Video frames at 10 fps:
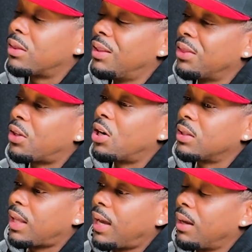
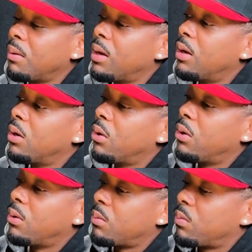third thing.
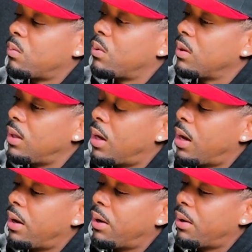
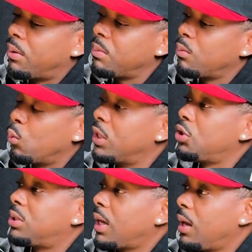What did
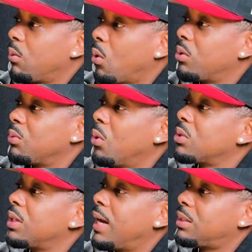you say? What was
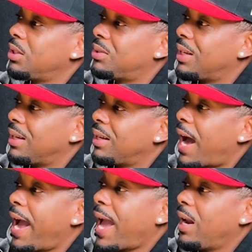the last thing you said?
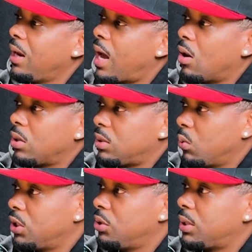I had it. I lost it.
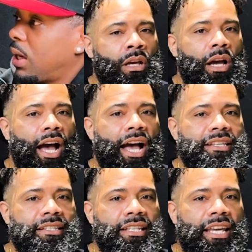What did you say? I
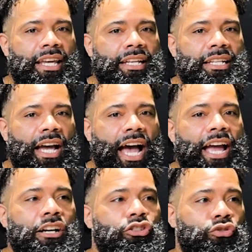said I
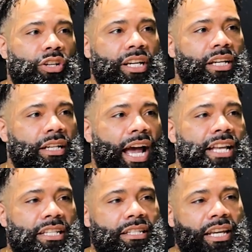agreed. I
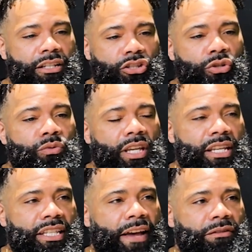just said 2
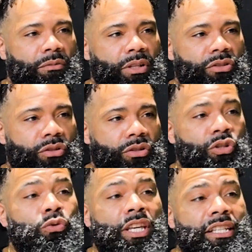things
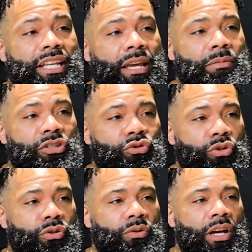can be
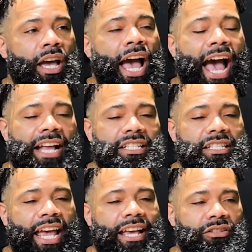true. I just
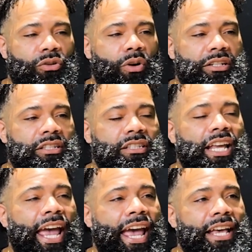asked the questions
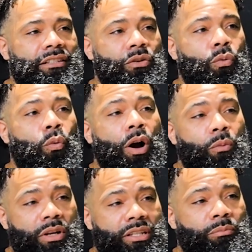to ask what
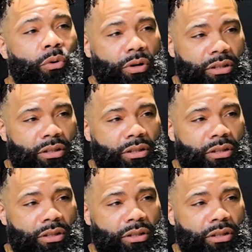was important.